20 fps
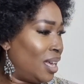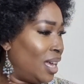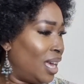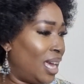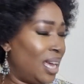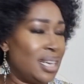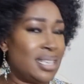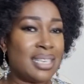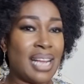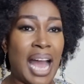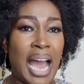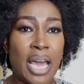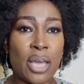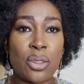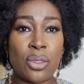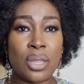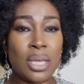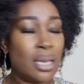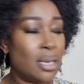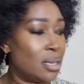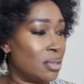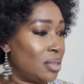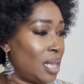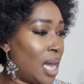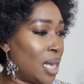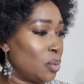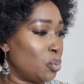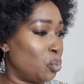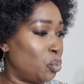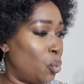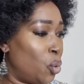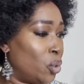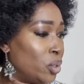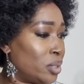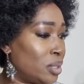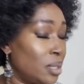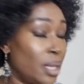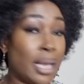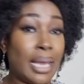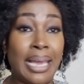And I think that
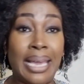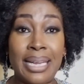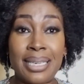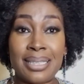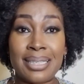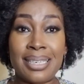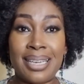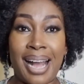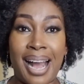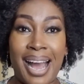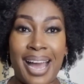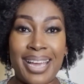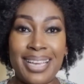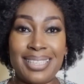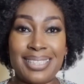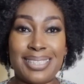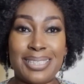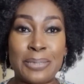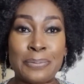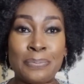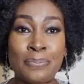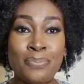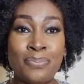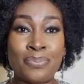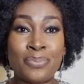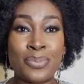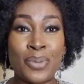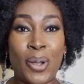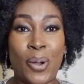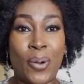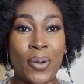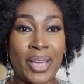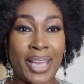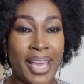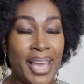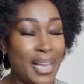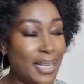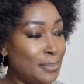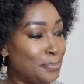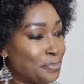was it, guys. Okay.